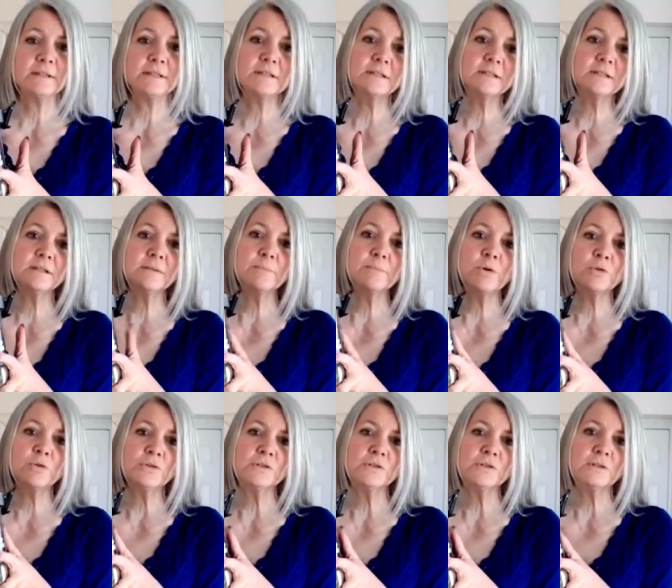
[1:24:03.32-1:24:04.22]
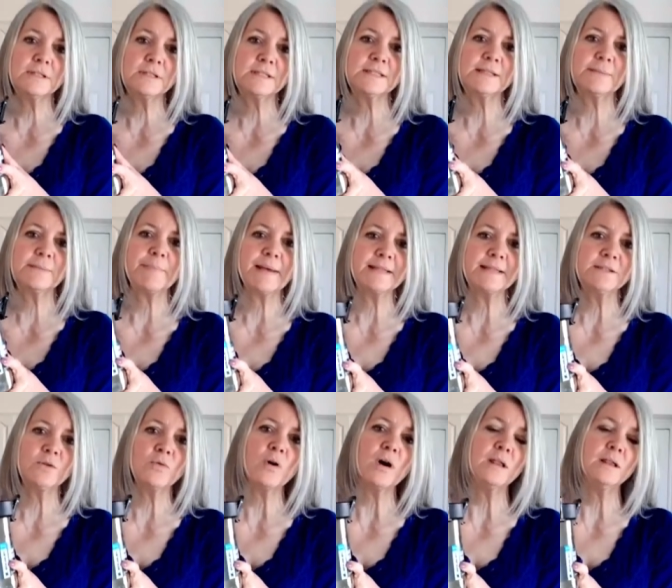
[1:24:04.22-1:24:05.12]
This is the most, this is the
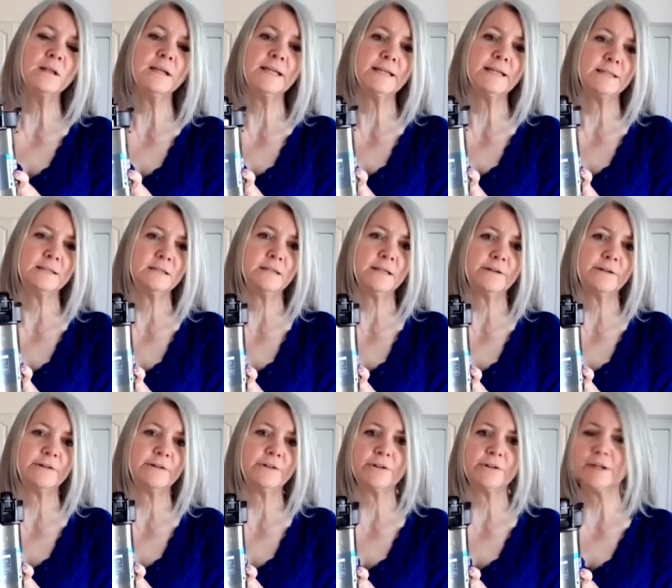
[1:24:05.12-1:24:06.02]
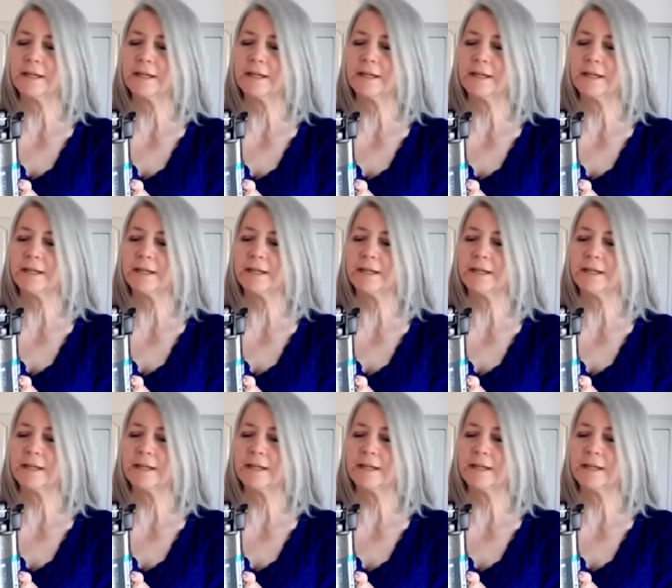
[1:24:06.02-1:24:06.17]
best quality insulator you can